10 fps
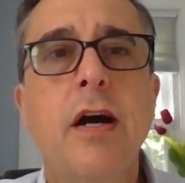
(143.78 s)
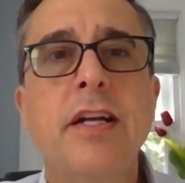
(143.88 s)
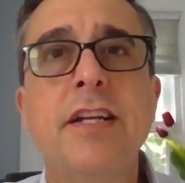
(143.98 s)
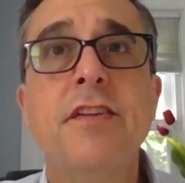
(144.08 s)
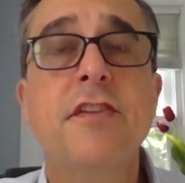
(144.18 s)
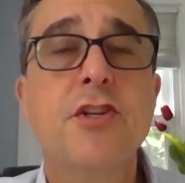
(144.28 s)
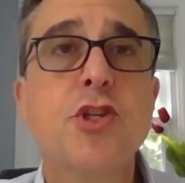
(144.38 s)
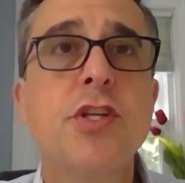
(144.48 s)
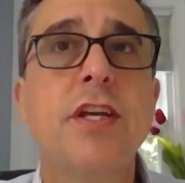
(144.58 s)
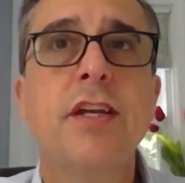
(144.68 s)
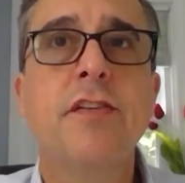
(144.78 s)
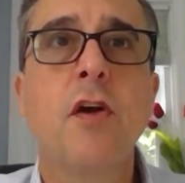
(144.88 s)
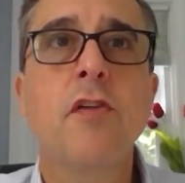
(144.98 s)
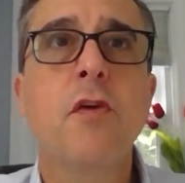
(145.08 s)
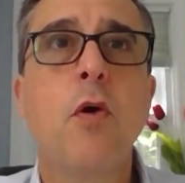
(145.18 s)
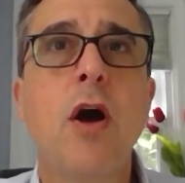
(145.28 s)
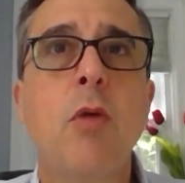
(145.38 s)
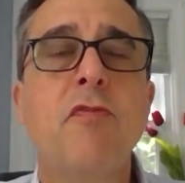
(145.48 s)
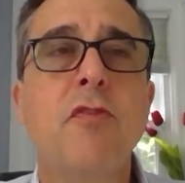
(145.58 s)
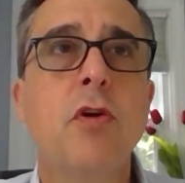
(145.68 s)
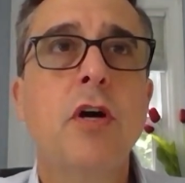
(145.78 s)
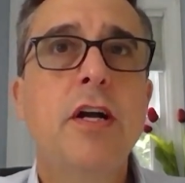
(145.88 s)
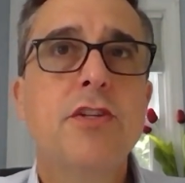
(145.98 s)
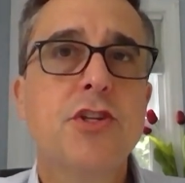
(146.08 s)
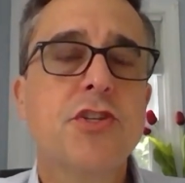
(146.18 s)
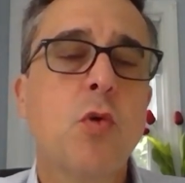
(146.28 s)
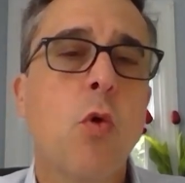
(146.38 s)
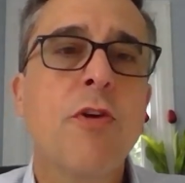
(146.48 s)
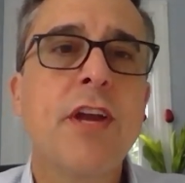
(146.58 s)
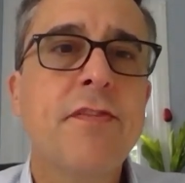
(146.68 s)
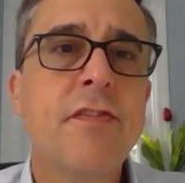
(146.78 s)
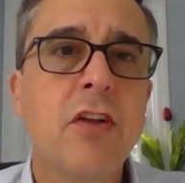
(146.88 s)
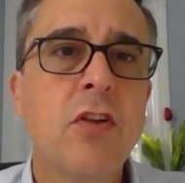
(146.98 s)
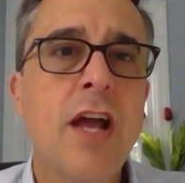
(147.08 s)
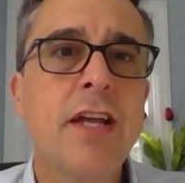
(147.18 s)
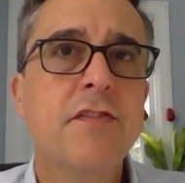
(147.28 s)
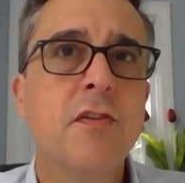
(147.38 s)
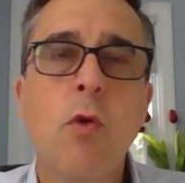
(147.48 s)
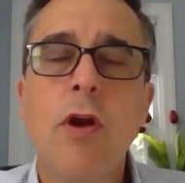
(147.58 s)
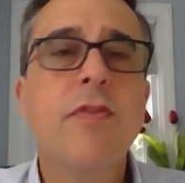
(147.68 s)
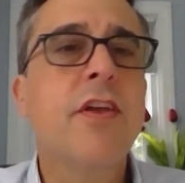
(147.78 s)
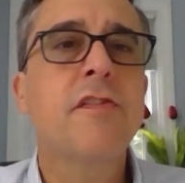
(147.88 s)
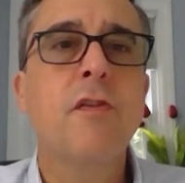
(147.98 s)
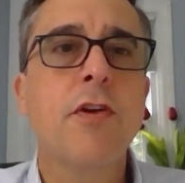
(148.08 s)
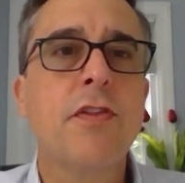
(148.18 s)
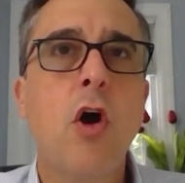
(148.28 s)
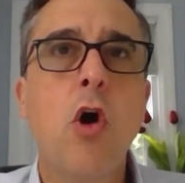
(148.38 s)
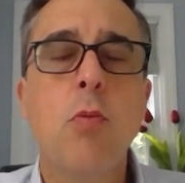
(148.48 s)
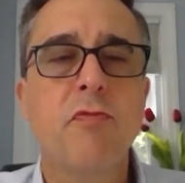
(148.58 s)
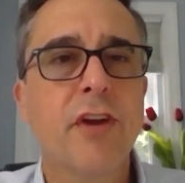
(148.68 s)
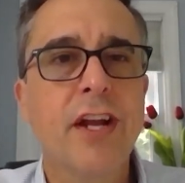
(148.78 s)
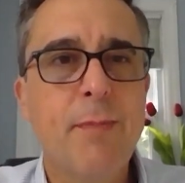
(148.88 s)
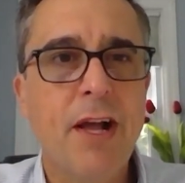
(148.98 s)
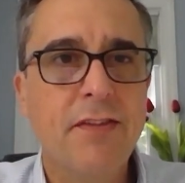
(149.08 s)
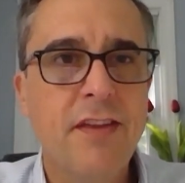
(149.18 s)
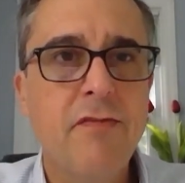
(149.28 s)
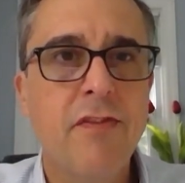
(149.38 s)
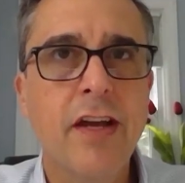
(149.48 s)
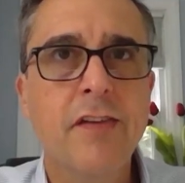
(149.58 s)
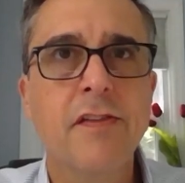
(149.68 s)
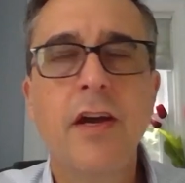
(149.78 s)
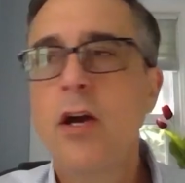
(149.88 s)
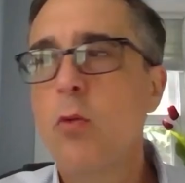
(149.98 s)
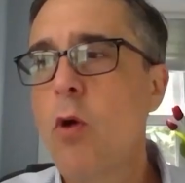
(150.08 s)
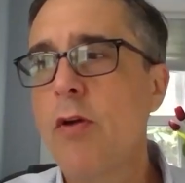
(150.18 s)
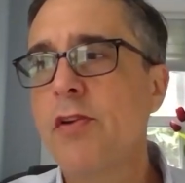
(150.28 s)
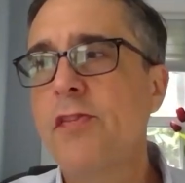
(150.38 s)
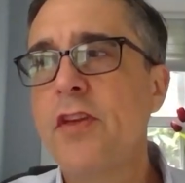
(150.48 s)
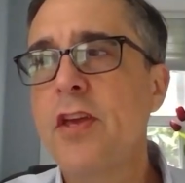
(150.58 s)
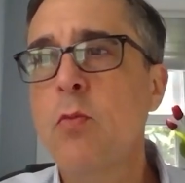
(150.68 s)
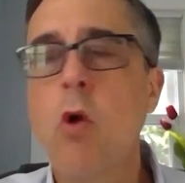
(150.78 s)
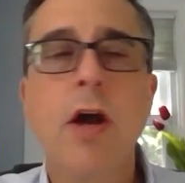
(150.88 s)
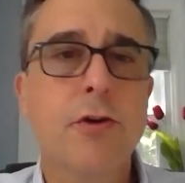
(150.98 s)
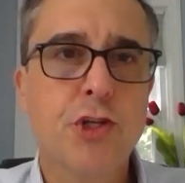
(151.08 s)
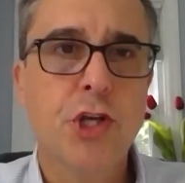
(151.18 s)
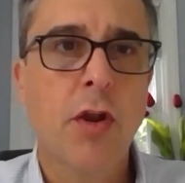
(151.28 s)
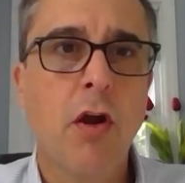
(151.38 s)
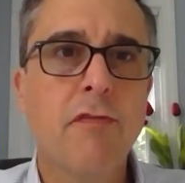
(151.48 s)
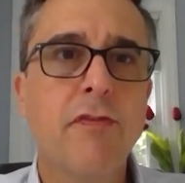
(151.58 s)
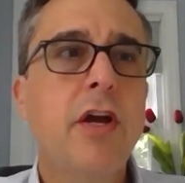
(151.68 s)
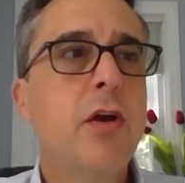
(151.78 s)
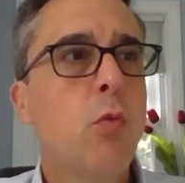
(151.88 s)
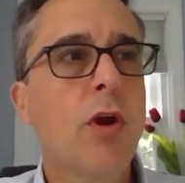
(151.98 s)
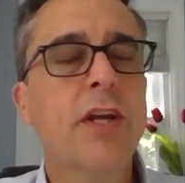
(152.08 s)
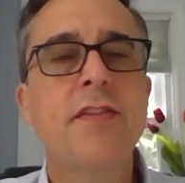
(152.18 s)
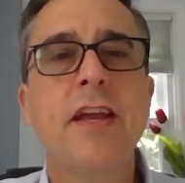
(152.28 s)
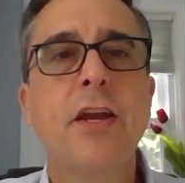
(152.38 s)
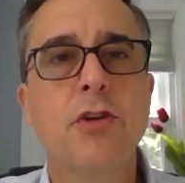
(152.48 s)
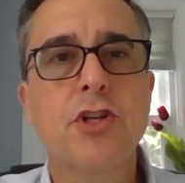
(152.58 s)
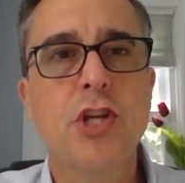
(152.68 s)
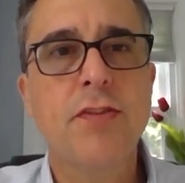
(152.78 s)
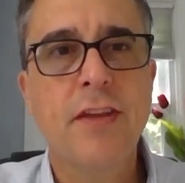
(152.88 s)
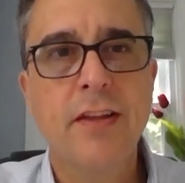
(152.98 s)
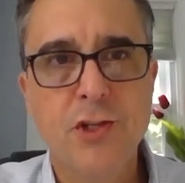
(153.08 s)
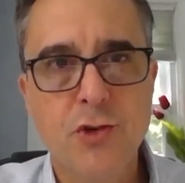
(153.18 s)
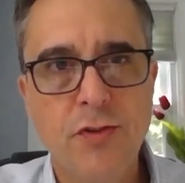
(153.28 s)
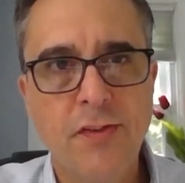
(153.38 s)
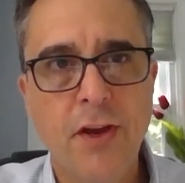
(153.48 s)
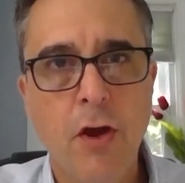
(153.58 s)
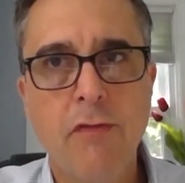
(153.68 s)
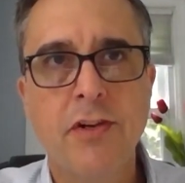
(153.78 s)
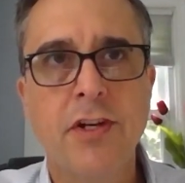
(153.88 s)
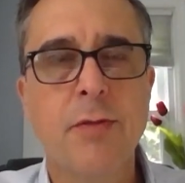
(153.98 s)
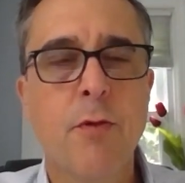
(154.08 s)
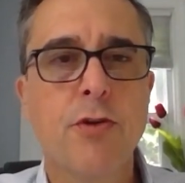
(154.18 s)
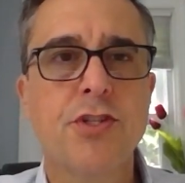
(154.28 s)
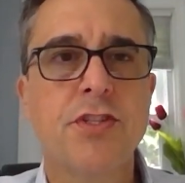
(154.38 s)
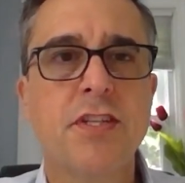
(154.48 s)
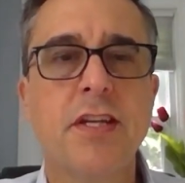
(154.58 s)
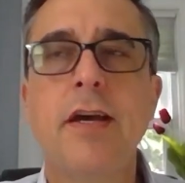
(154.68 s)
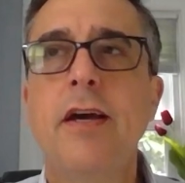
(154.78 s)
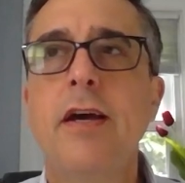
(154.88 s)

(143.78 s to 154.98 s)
In addition, it's also helpful just to orient the client to where things are in the home. Forget about defects. Where is the water shut off? Where can they go to shut the electricity off in an emergency?